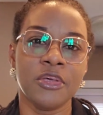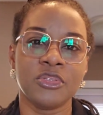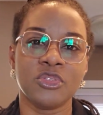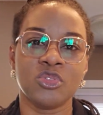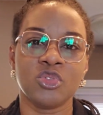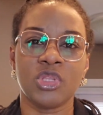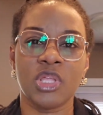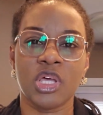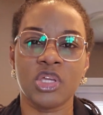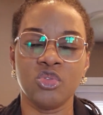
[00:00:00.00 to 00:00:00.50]

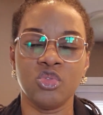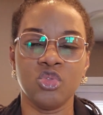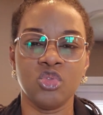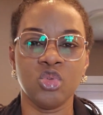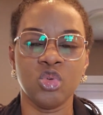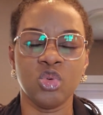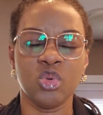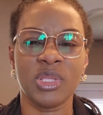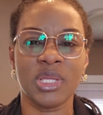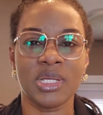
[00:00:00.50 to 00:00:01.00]
so that you
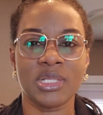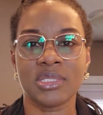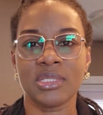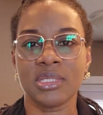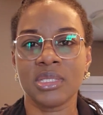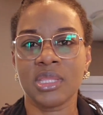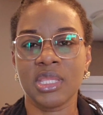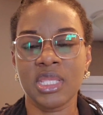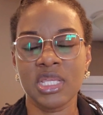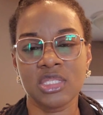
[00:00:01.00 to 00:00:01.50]
know that
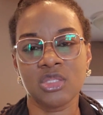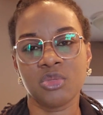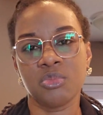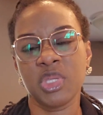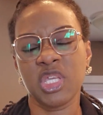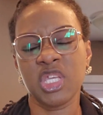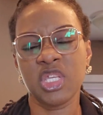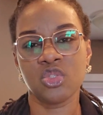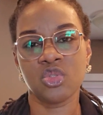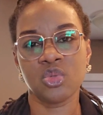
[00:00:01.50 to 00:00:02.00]
things
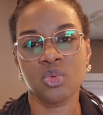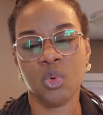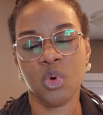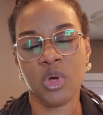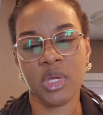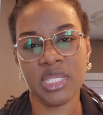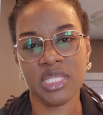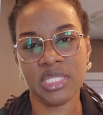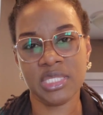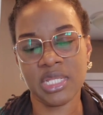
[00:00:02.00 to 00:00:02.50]
begin to
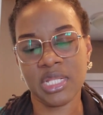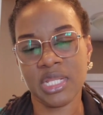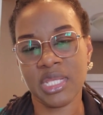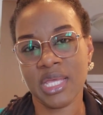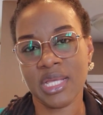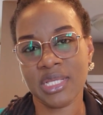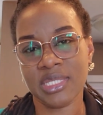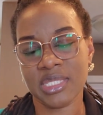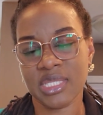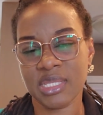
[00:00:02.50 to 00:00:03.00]
work
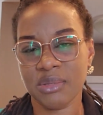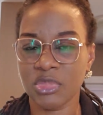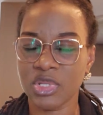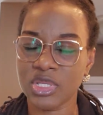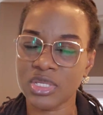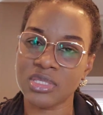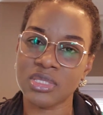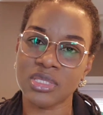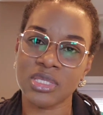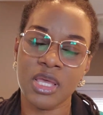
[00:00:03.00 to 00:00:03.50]
easily and
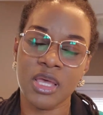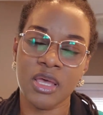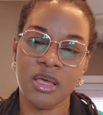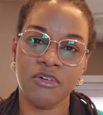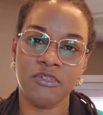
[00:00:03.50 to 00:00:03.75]
seamless